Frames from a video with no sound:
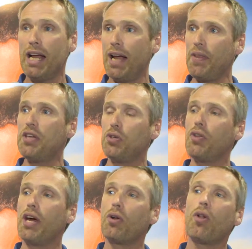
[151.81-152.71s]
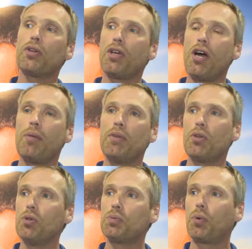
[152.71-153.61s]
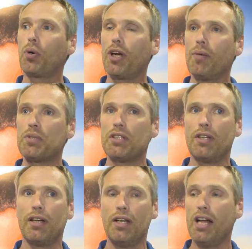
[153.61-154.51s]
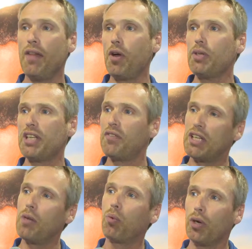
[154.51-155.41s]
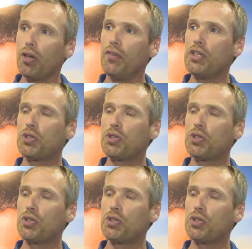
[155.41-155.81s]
And they do that all the time in those programs, and that they always have to keep relevant.